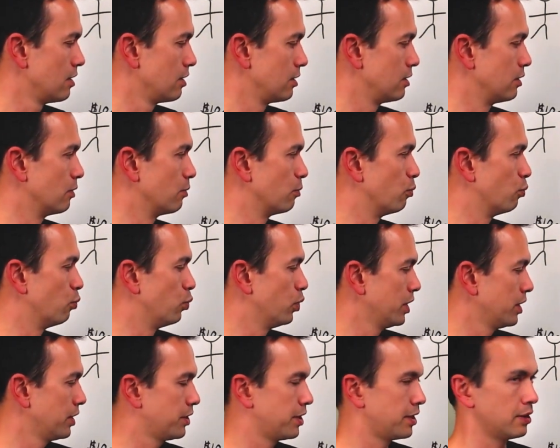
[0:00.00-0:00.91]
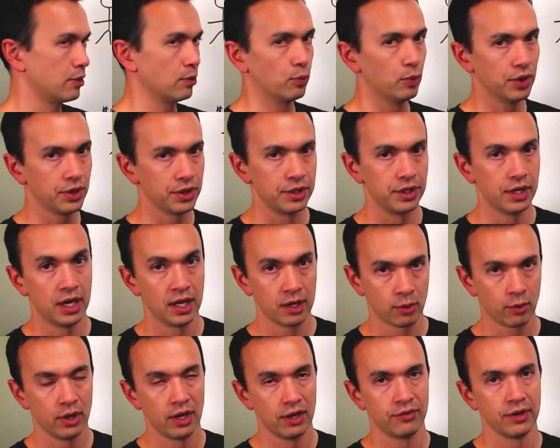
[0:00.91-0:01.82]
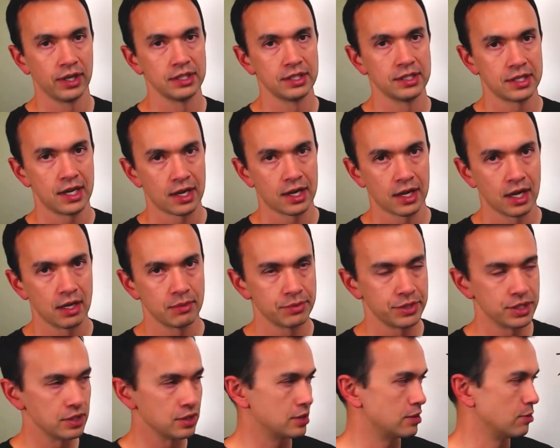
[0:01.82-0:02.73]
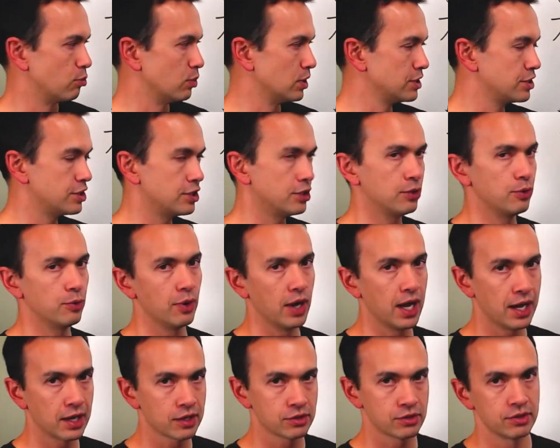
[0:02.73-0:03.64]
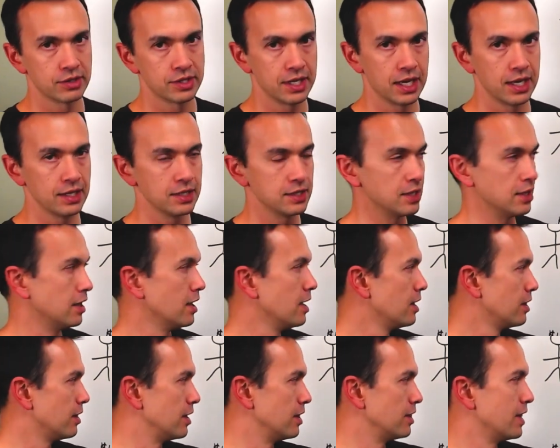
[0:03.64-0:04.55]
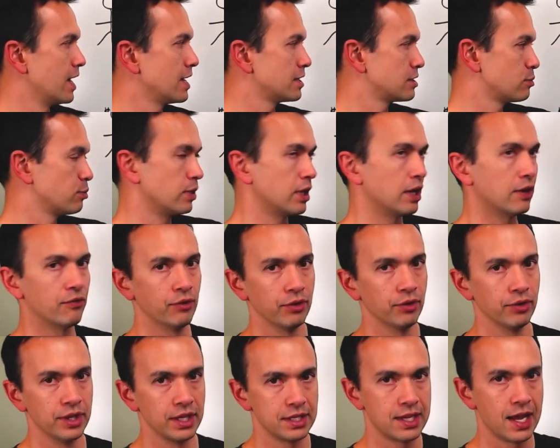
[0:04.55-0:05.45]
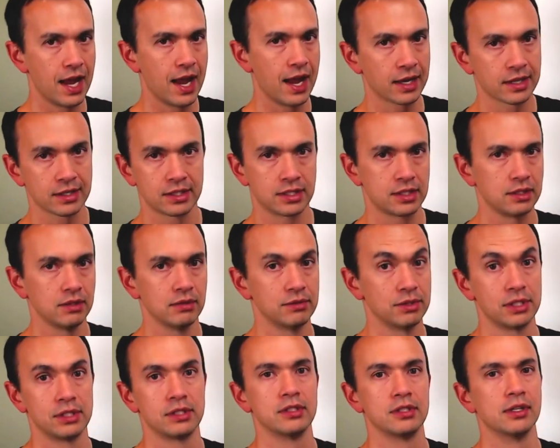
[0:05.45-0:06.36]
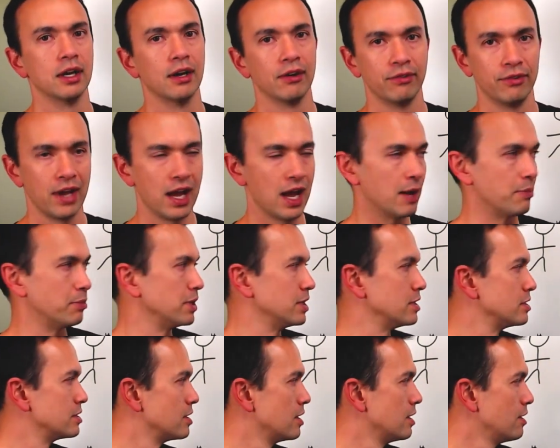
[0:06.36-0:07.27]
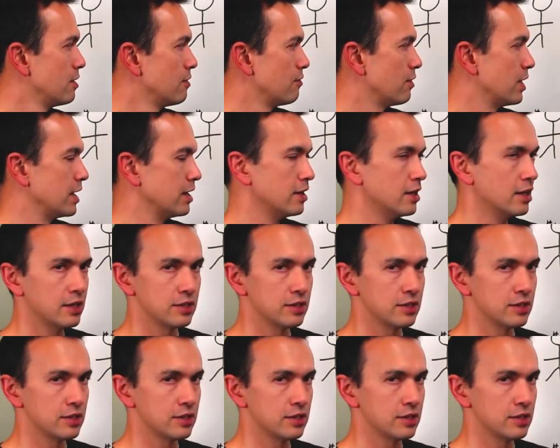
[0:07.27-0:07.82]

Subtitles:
with non-qualified stock options, once you exercise it, then that's whenever the tax stuff happens, right?